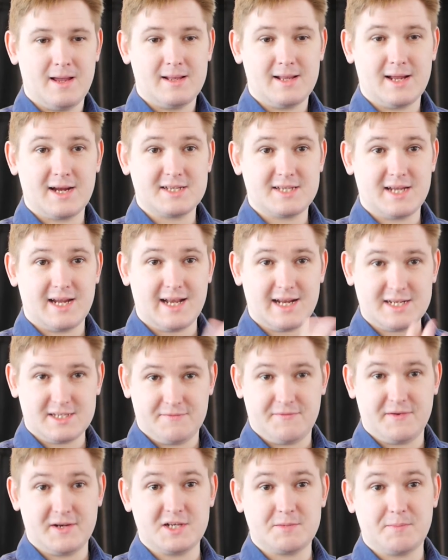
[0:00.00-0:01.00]
Like I say, I'd like
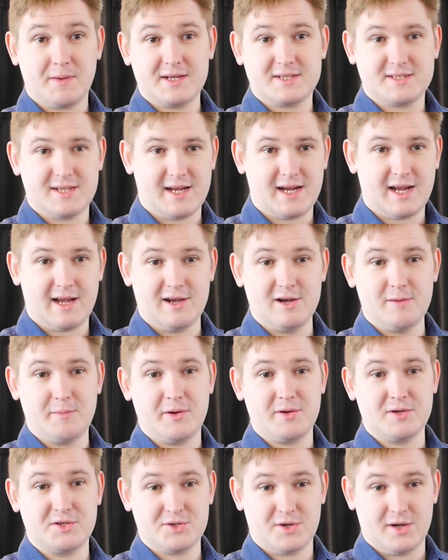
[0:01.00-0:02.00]
to finish by saying I hope
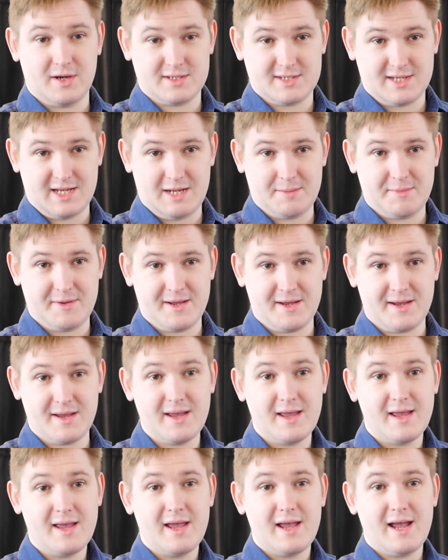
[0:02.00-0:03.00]
you enjoy your time
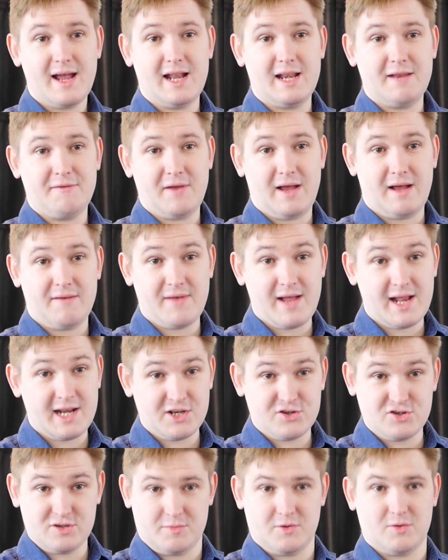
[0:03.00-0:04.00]
here, and if you have
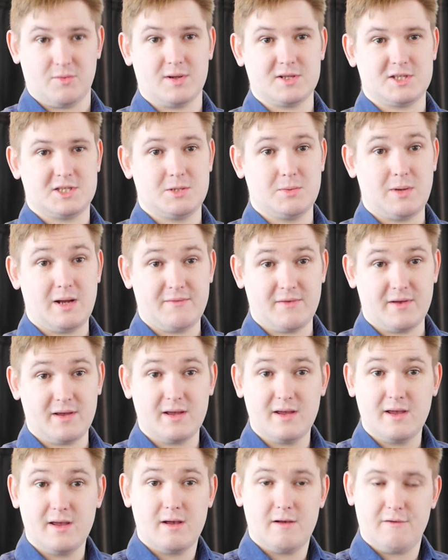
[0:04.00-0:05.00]
any trouble
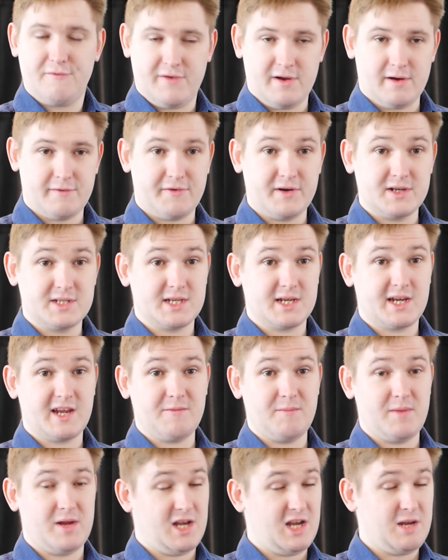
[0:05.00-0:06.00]
whatsoever, feel free to
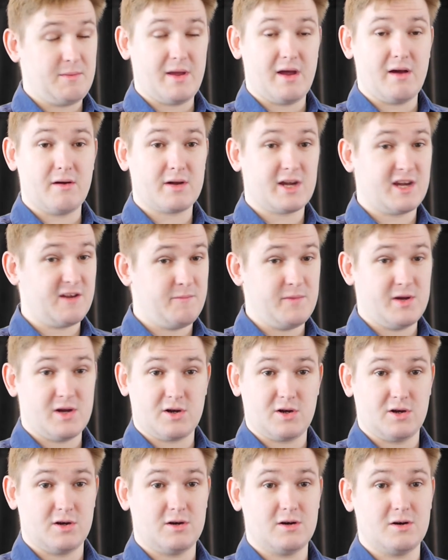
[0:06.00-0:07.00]
give me an email, give me a
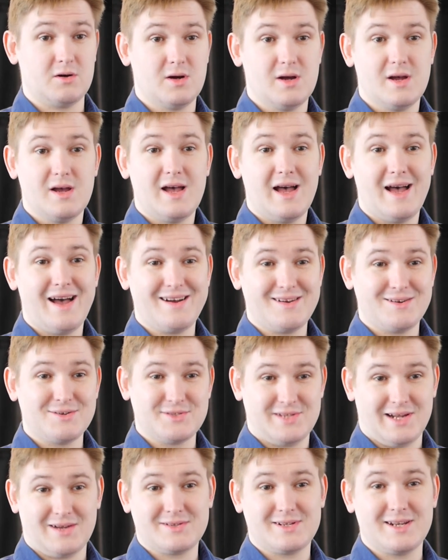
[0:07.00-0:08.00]
call. I'll
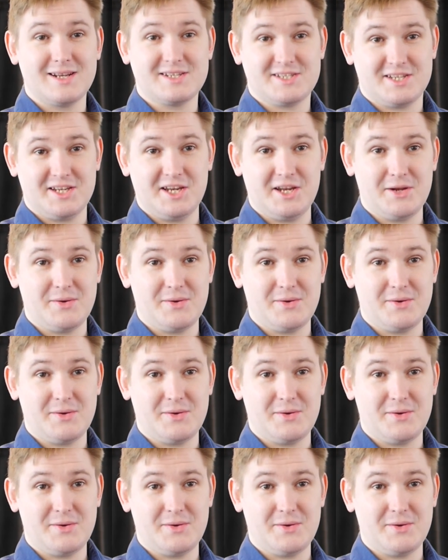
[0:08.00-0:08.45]
undoubtedly see